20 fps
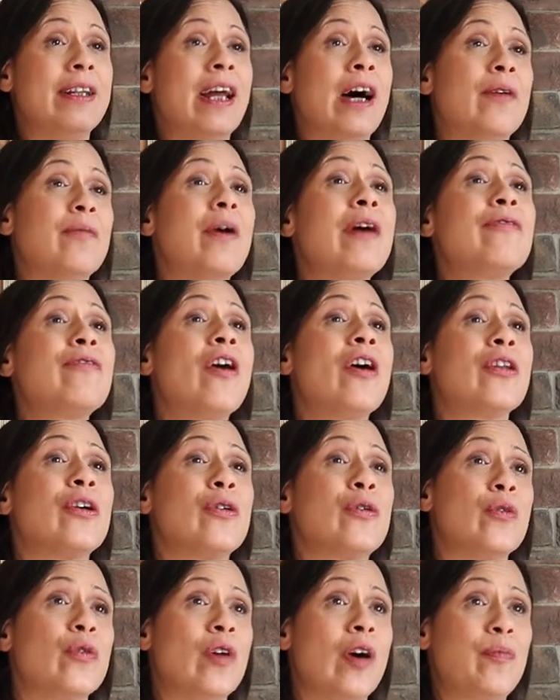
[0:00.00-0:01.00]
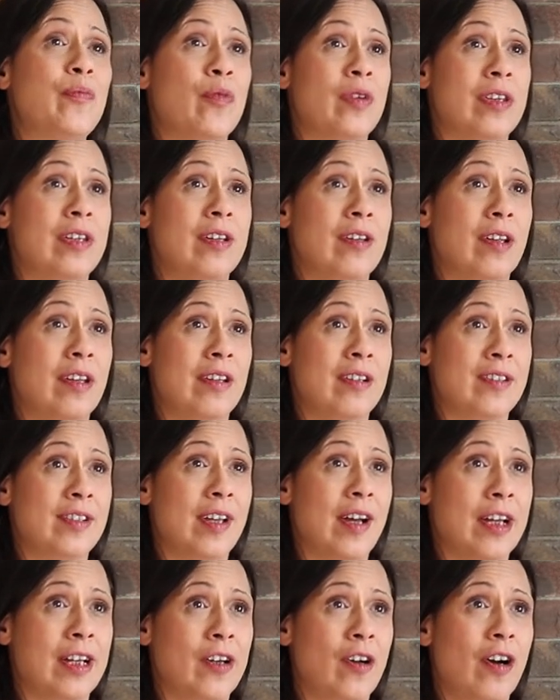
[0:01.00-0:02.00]
Now, my father grew up with this
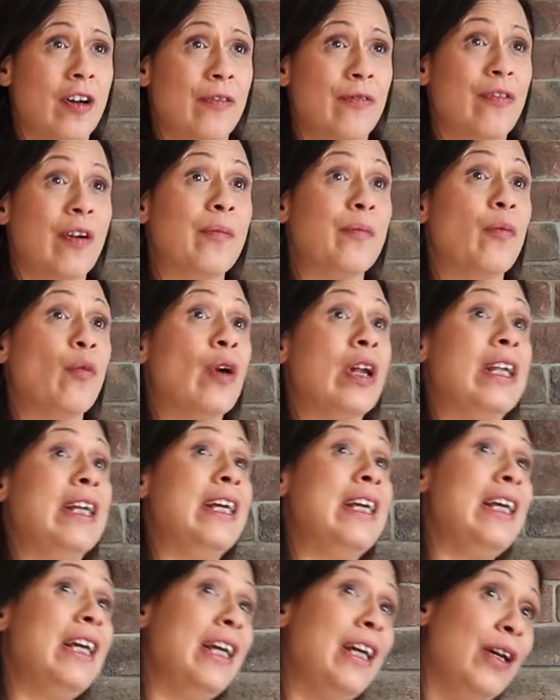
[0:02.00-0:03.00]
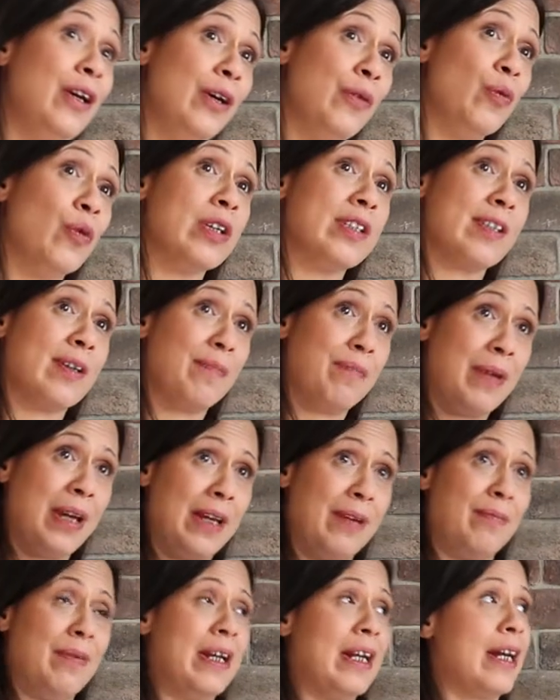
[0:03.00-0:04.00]
icon from when he was a
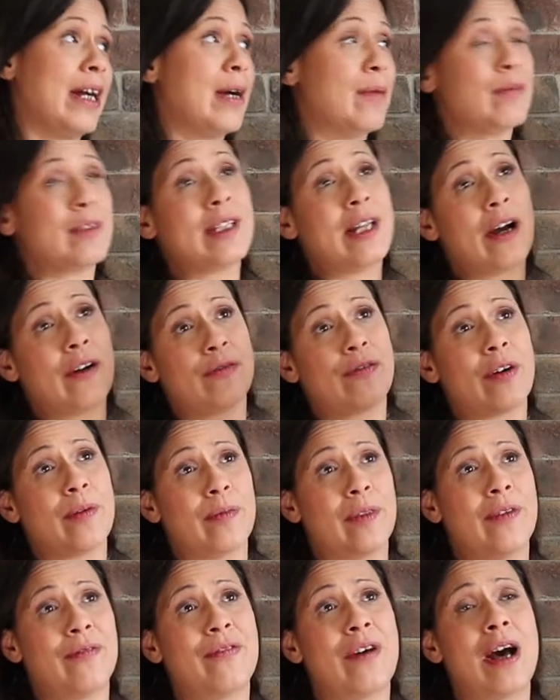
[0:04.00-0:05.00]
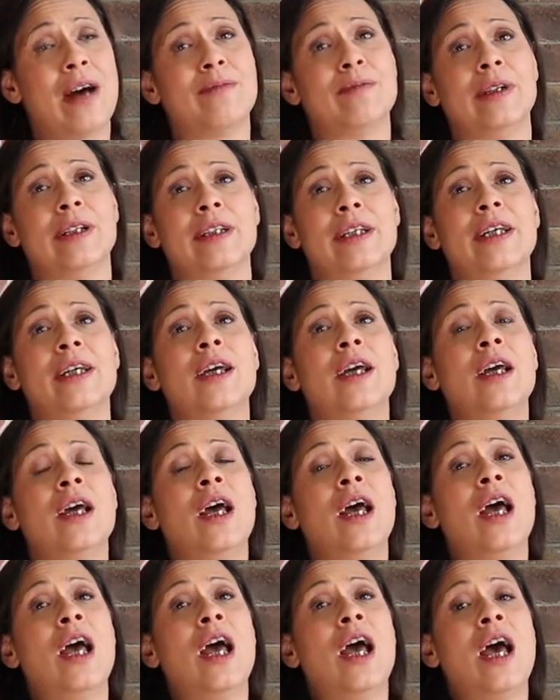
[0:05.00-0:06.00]
baby, and it comes down from the family.
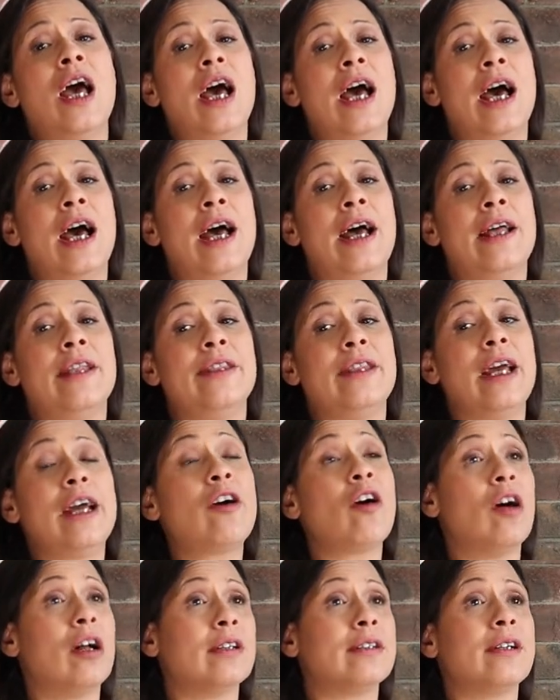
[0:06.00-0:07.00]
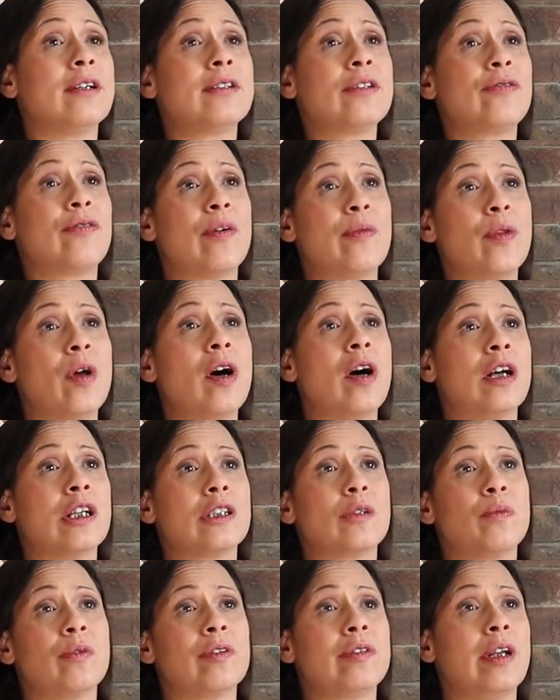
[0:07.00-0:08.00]
And they called us from the
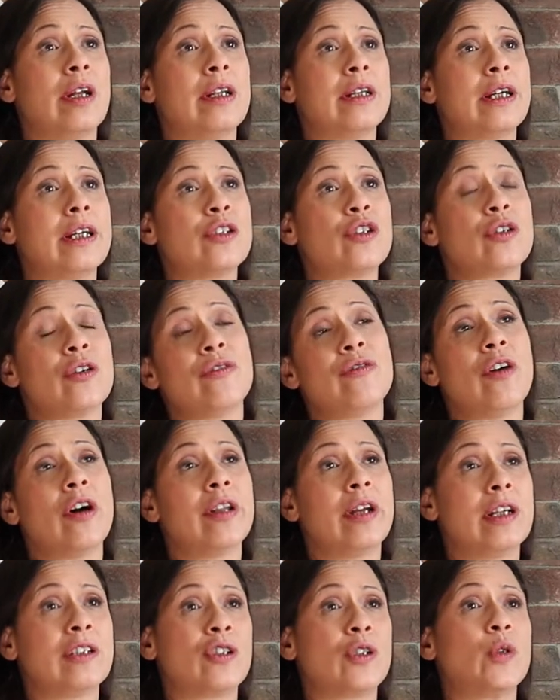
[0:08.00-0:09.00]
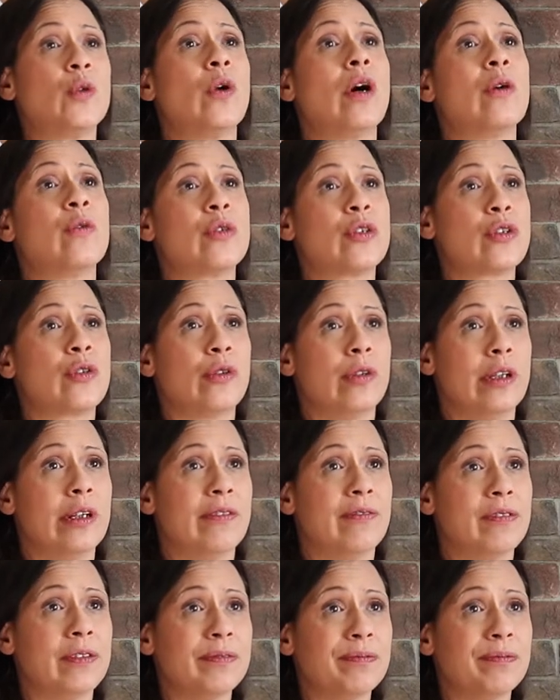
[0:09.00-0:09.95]
hospital telling us, Your father has two hours to live.